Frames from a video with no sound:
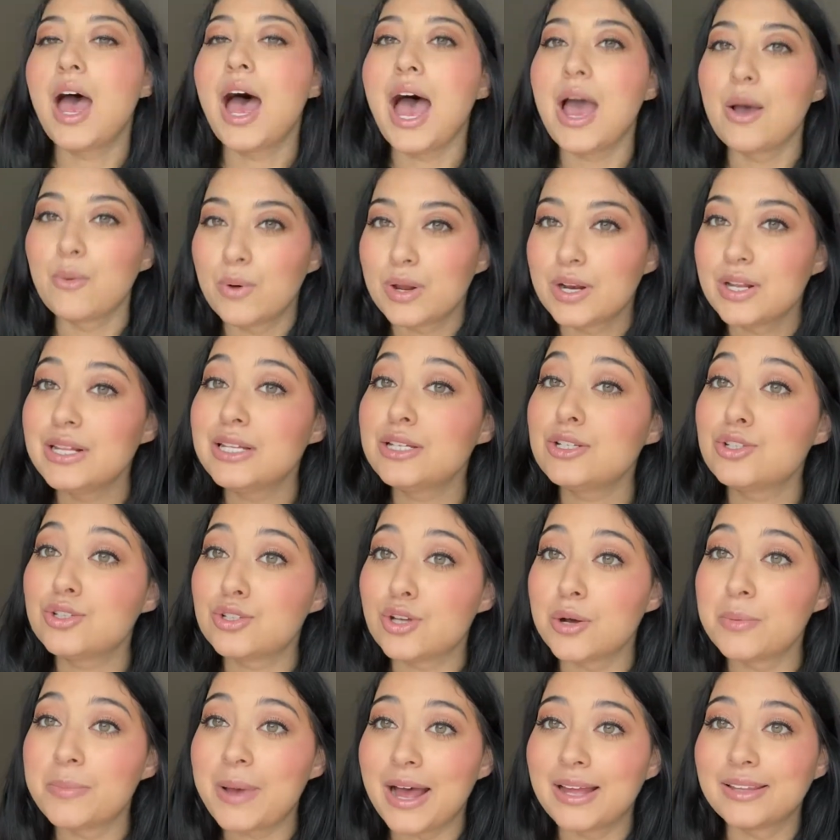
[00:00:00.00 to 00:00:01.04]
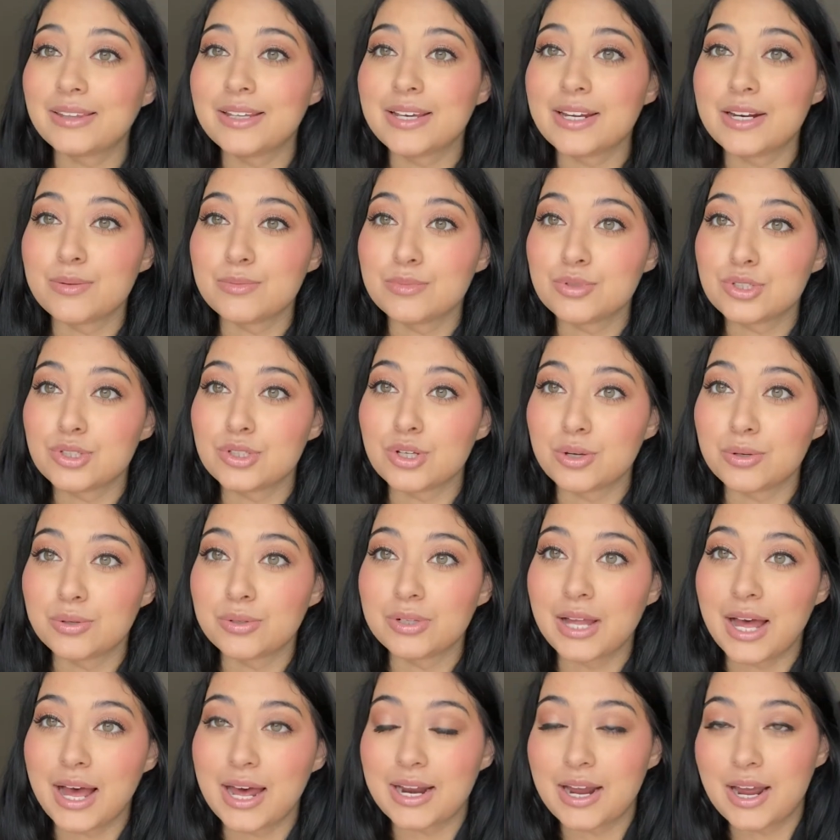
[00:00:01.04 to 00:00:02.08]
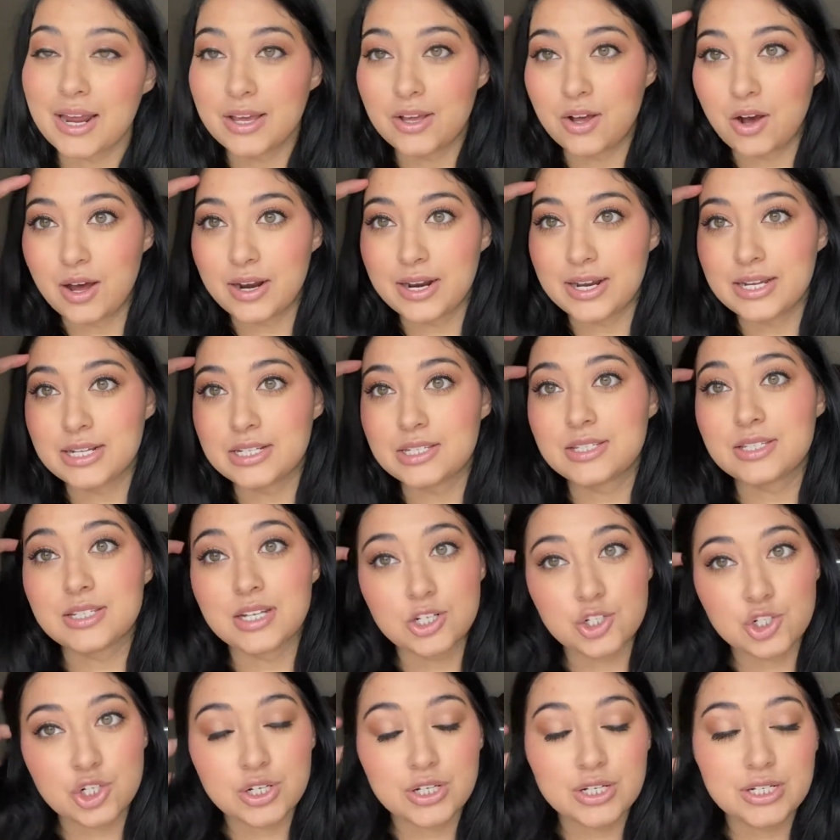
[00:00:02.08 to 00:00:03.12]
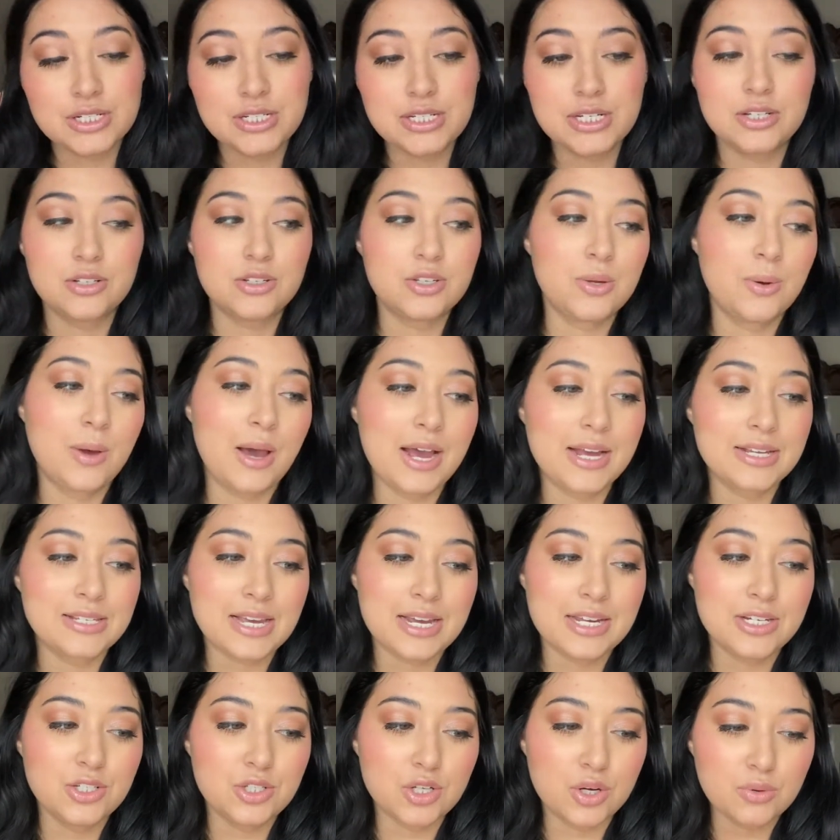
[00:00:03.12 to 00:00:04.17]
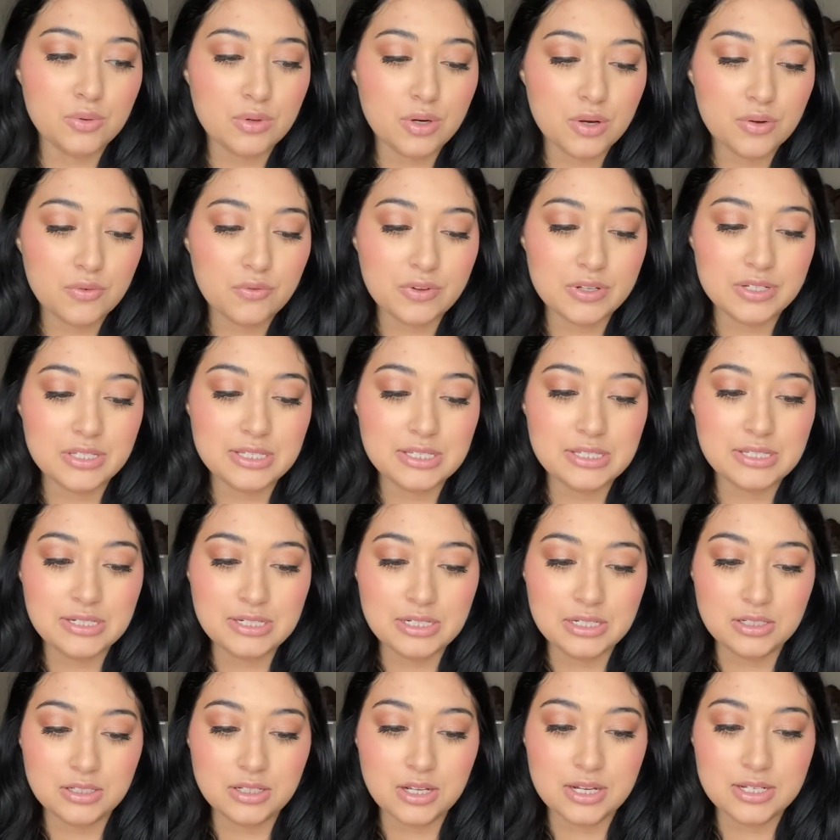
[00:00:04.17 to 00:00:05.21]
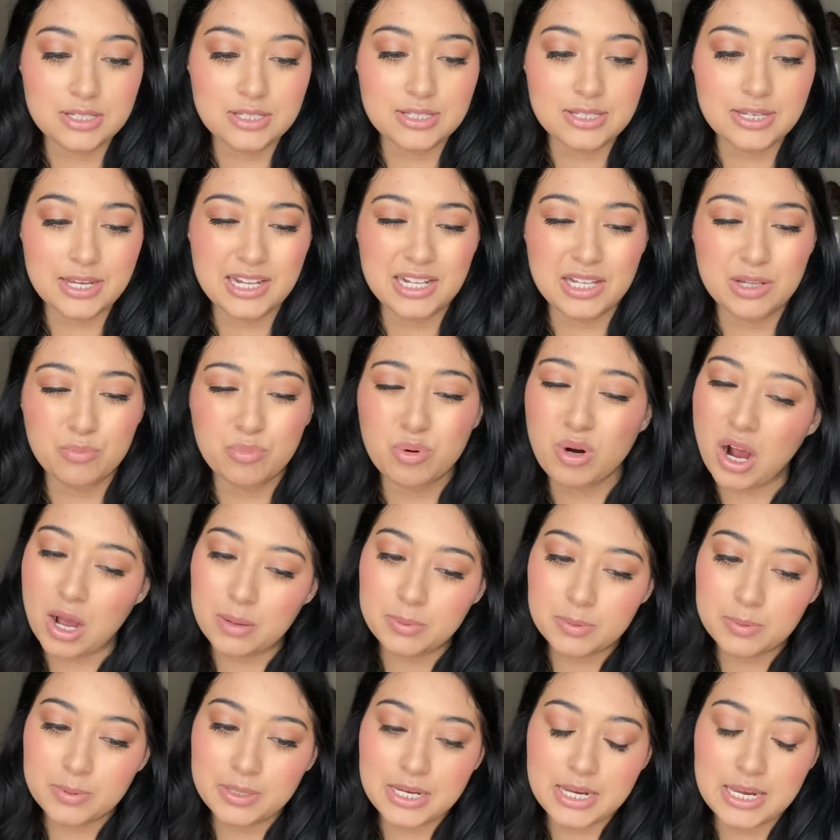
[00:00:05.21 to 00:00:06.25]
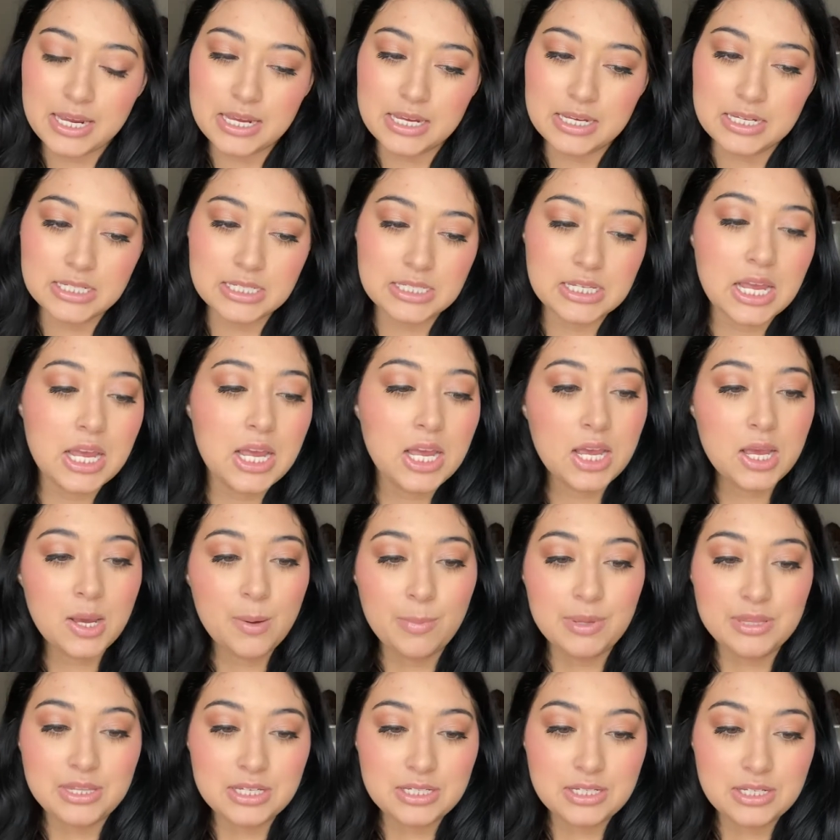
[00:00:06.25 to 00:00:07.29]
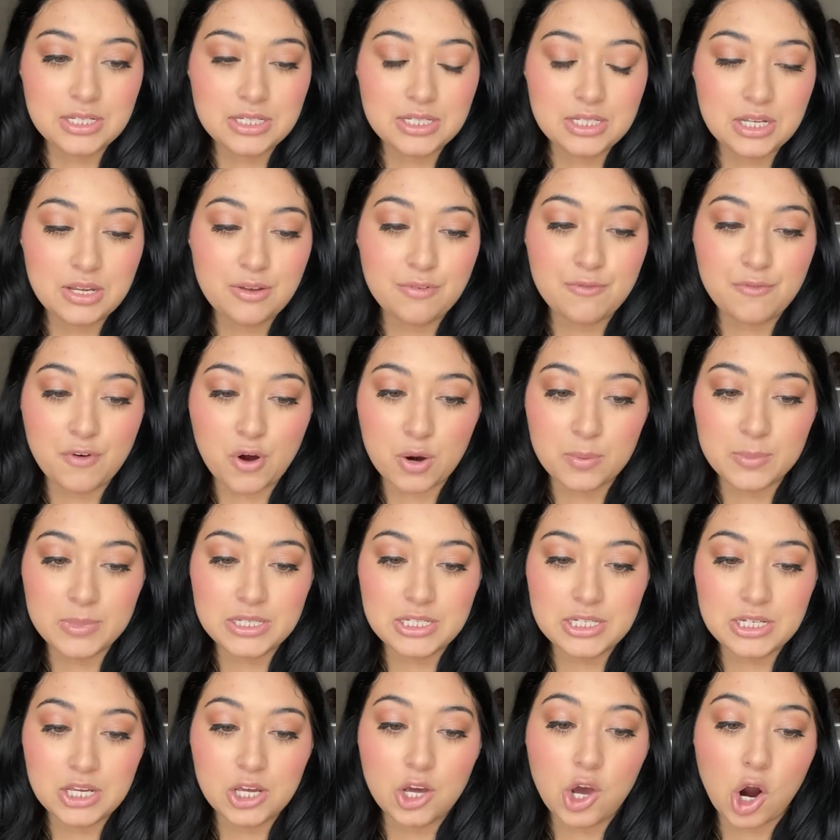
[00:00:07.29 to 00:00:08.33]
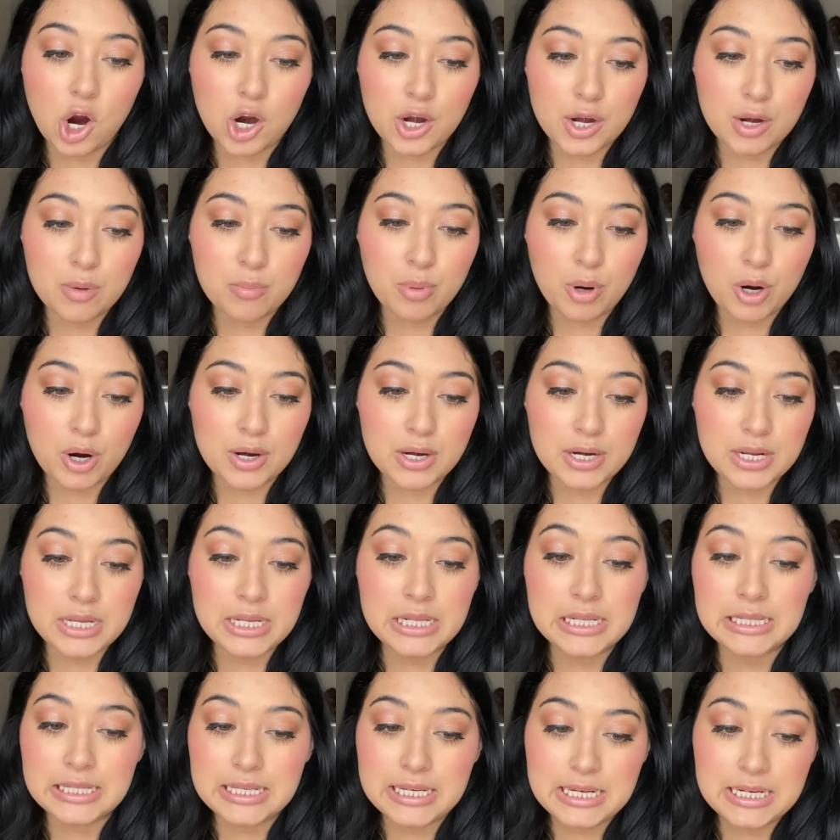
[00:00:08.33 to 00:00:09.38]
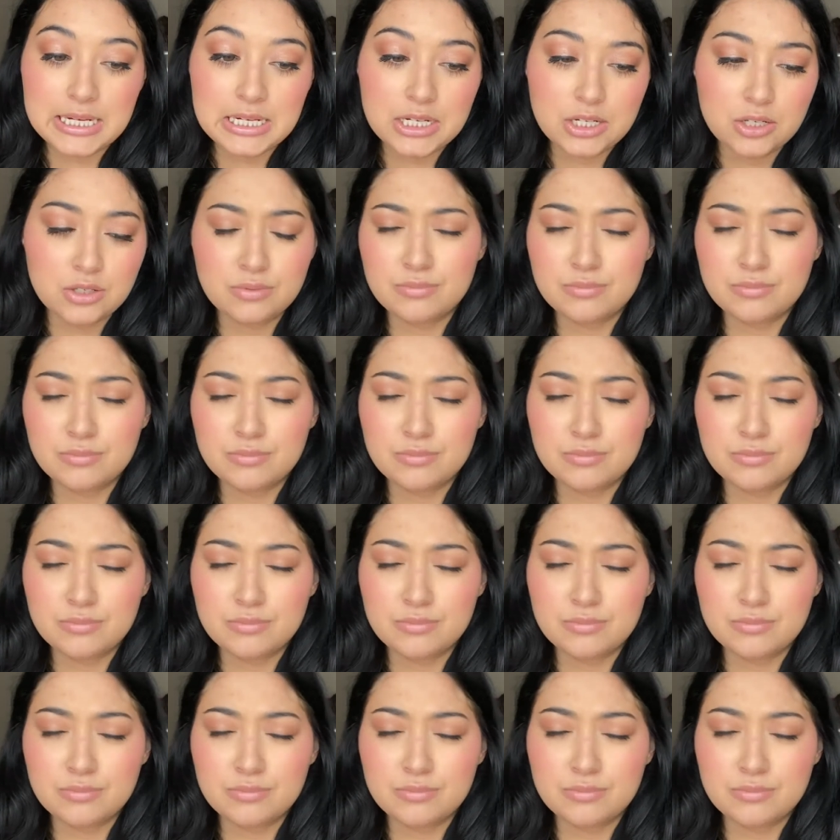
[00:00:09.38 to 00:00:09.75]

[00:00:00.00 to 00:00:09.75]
I wanted this so badly and I'm so glad I got it. It's such a good deal, you guys. I don't know if it's still on sale. It probably is but this is the Farmacy Garden Party Glean,